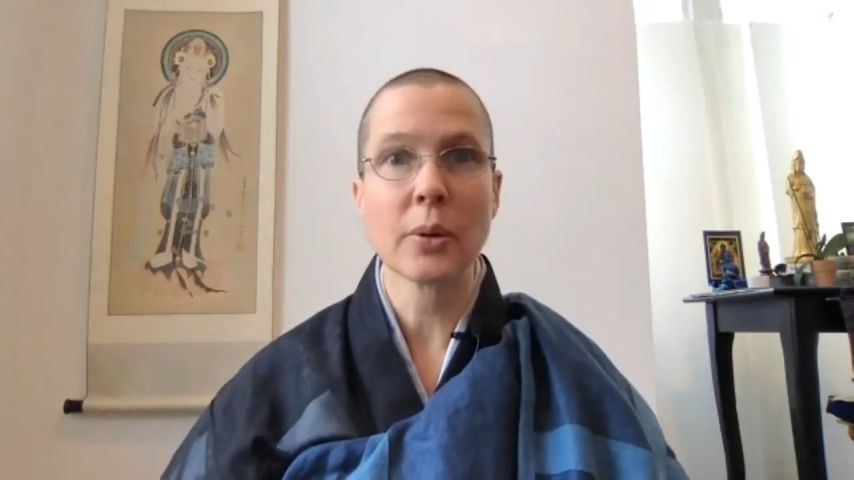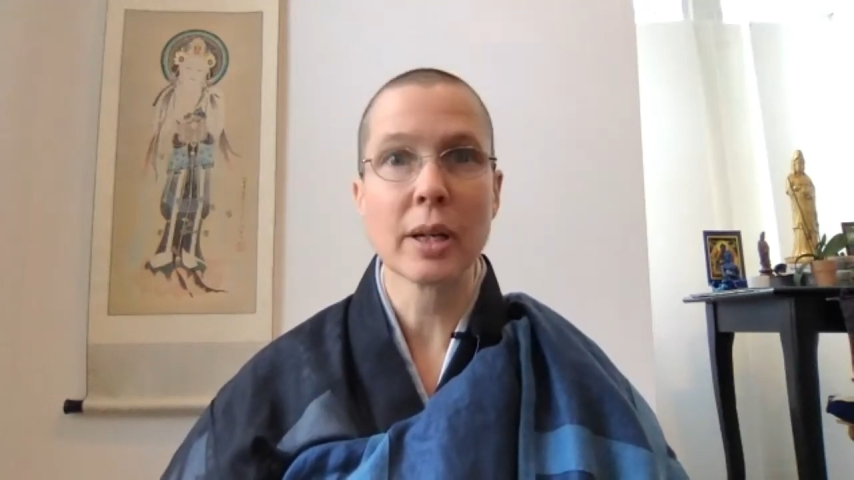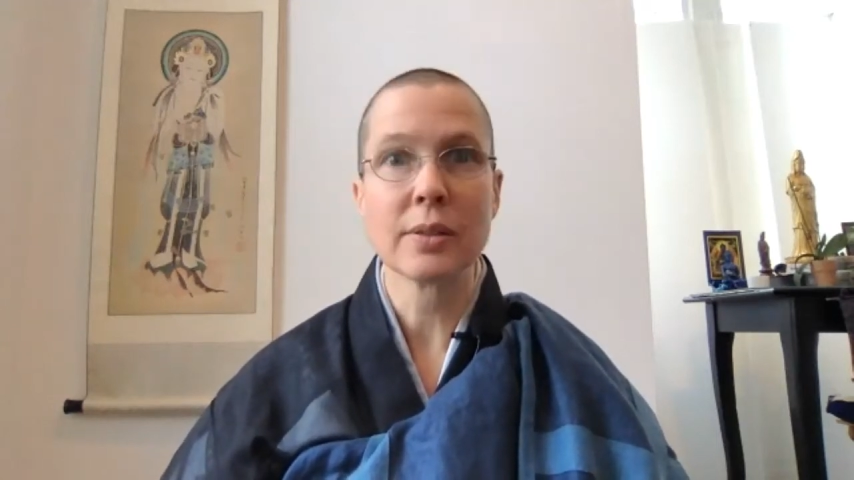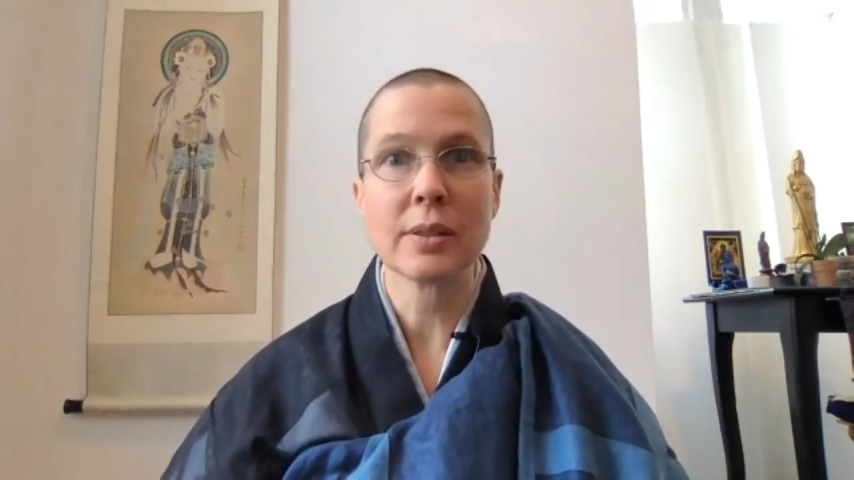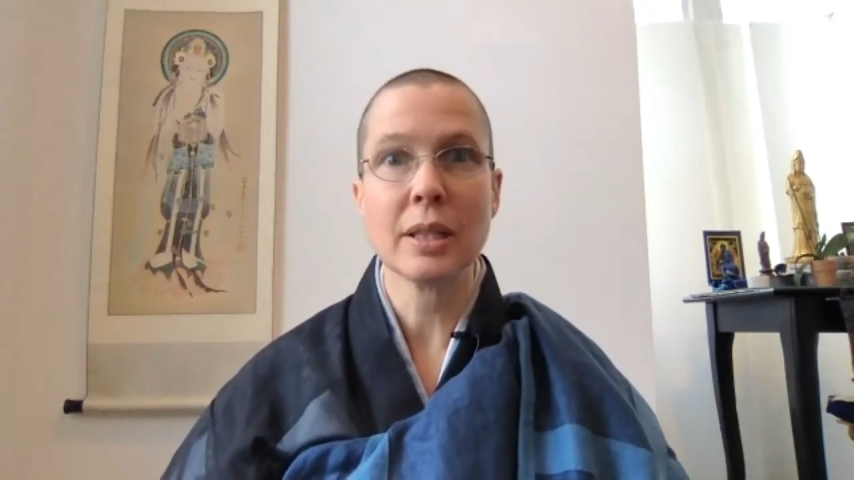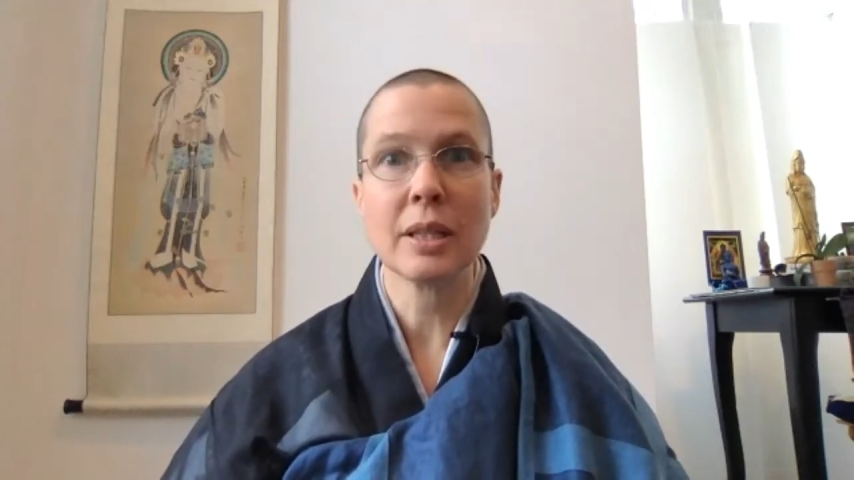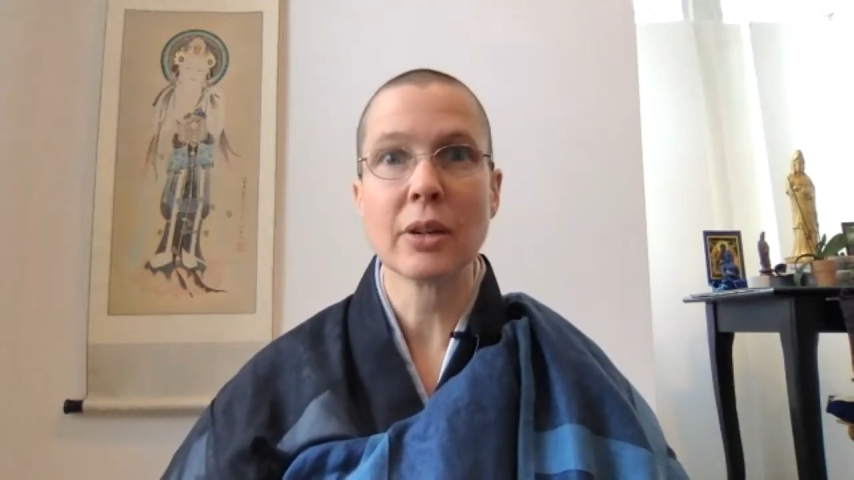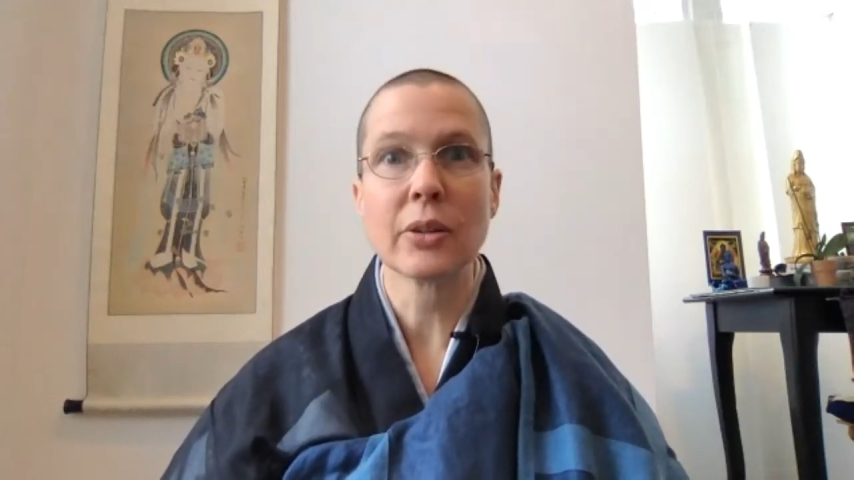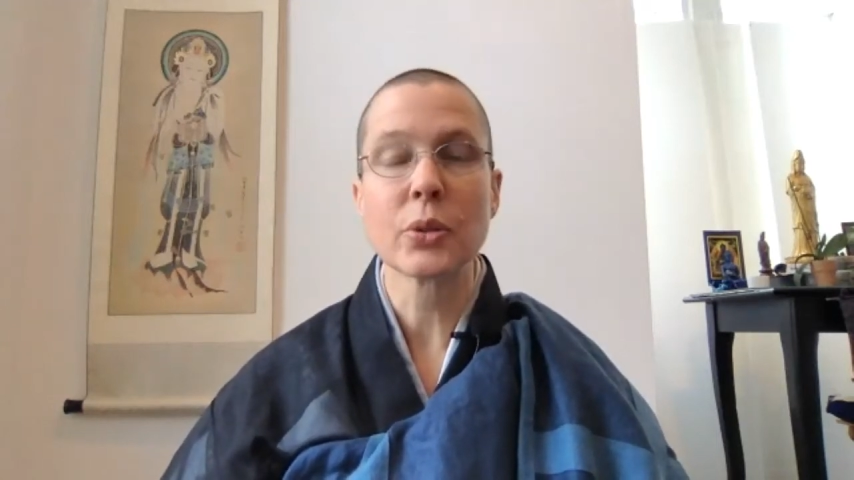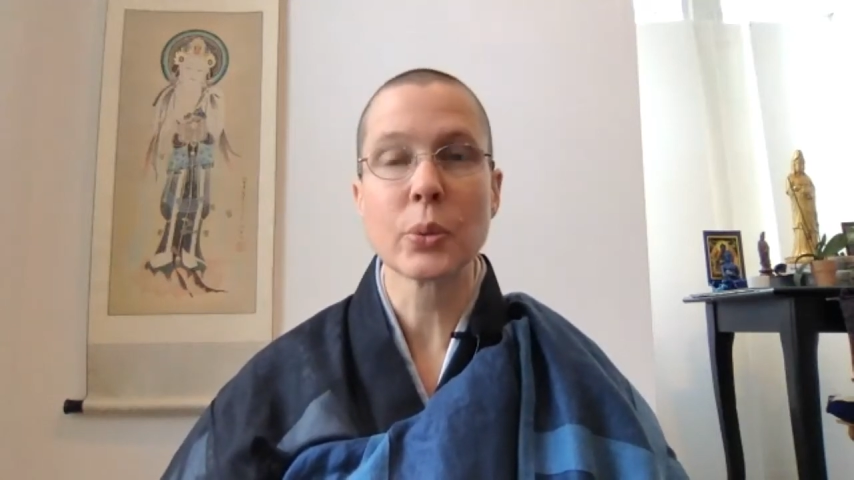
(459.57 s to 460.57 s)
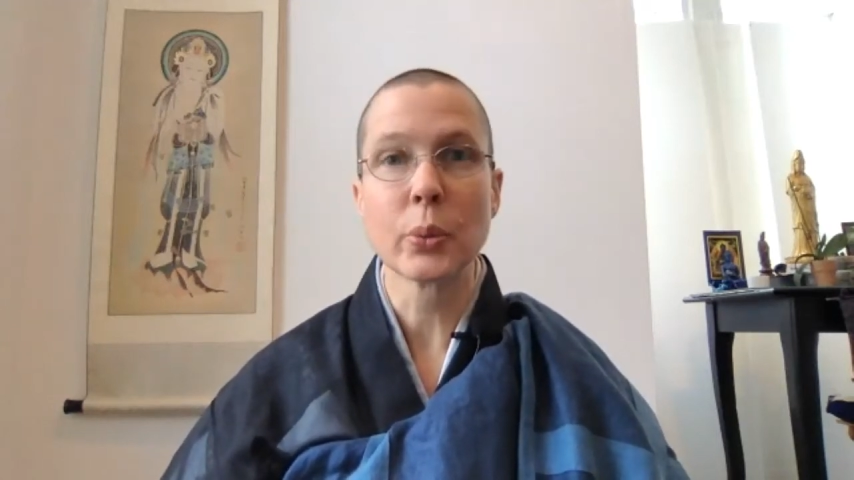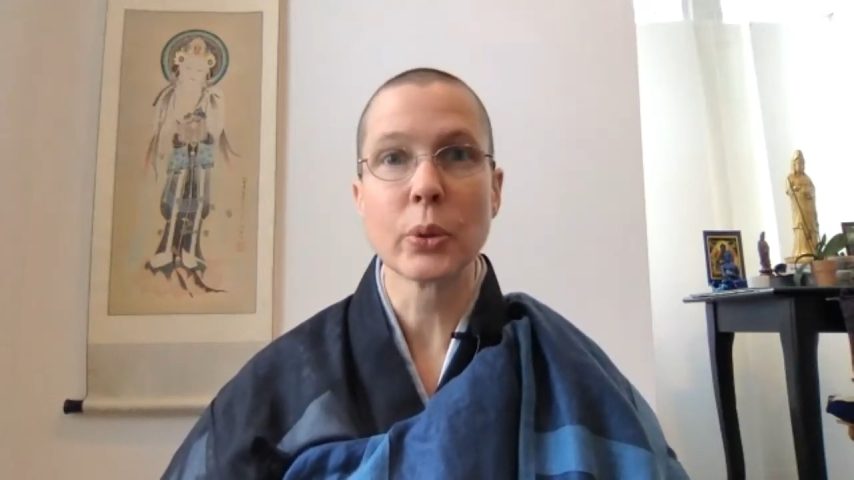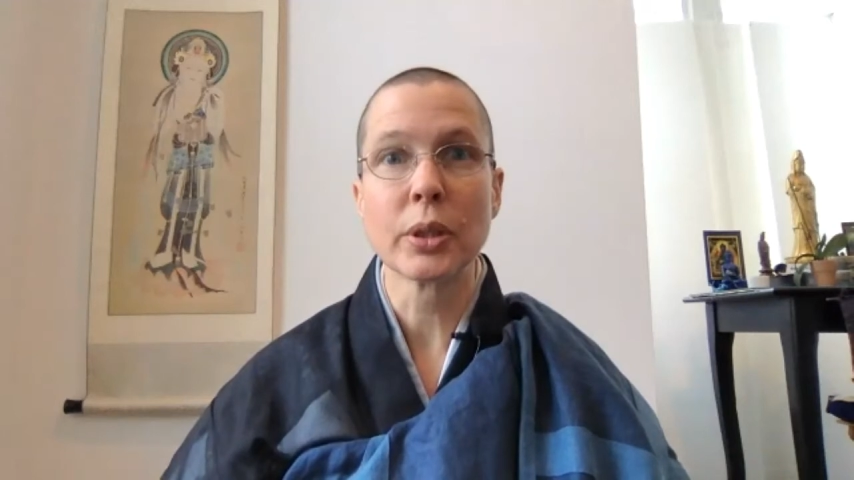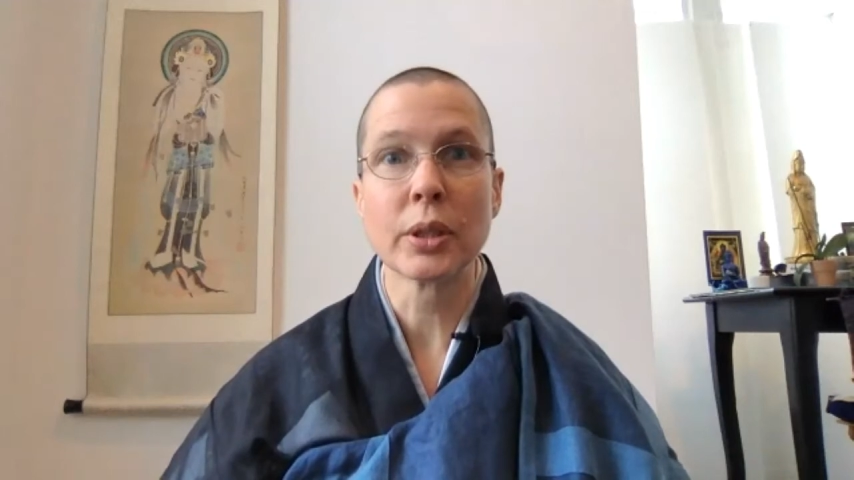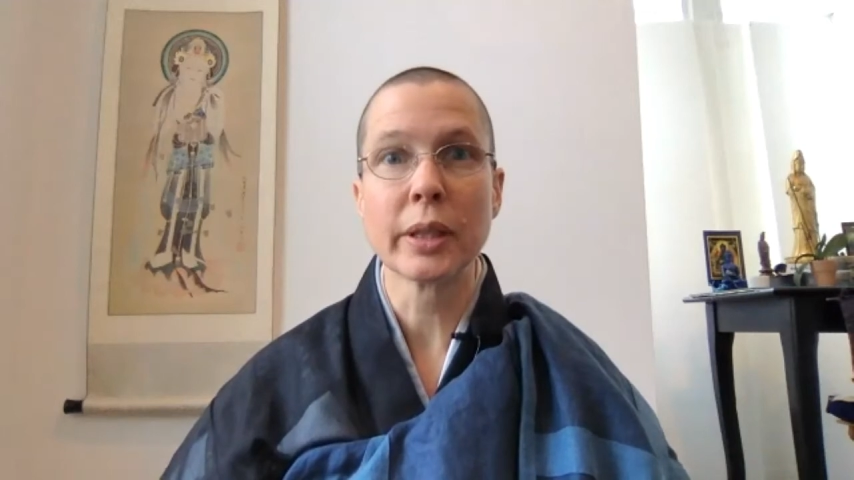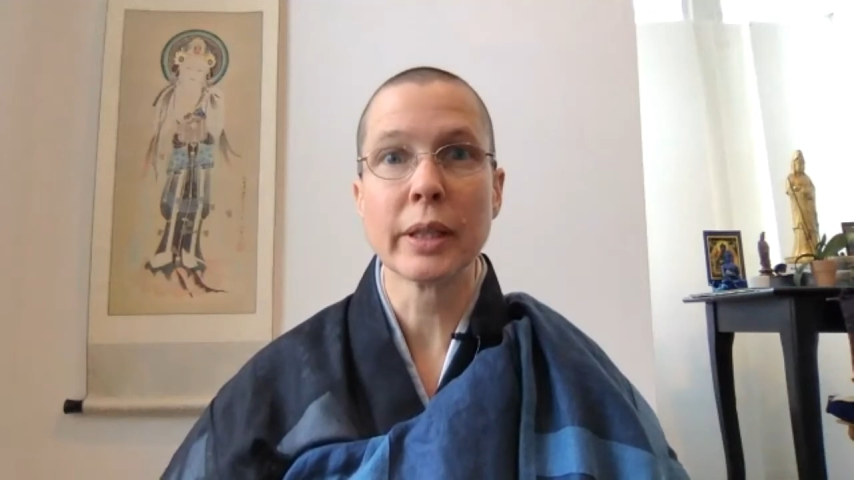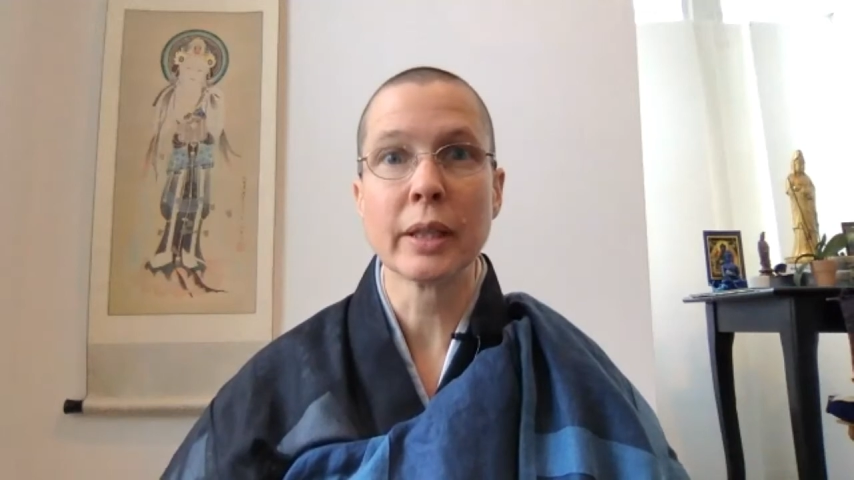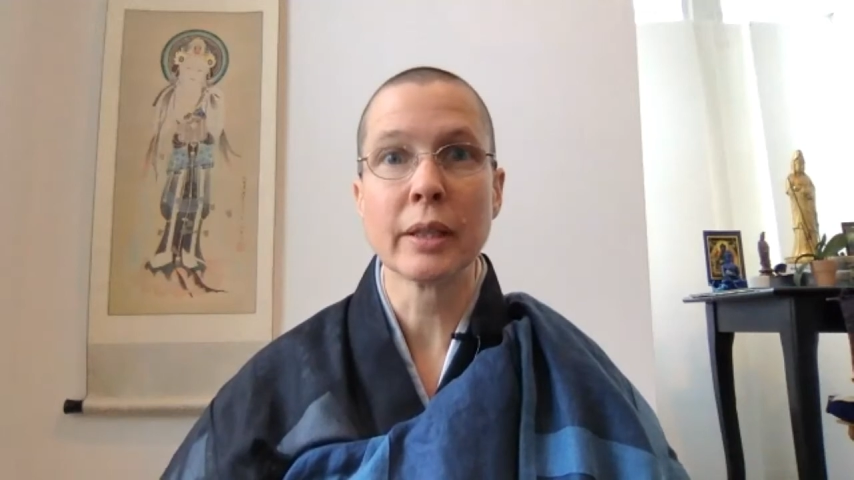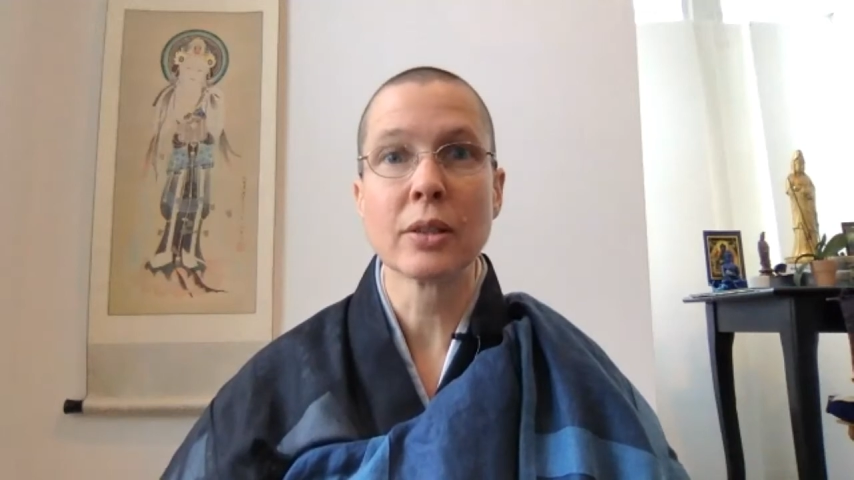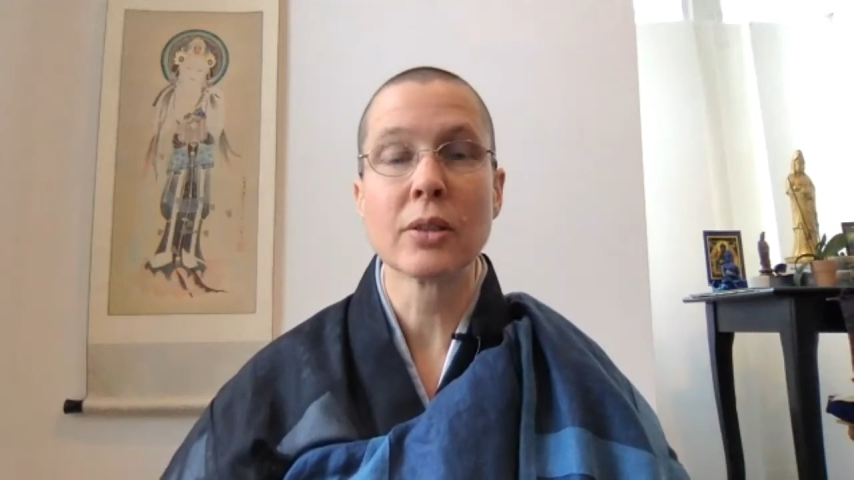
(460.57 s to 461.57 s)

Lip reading: I see a swirling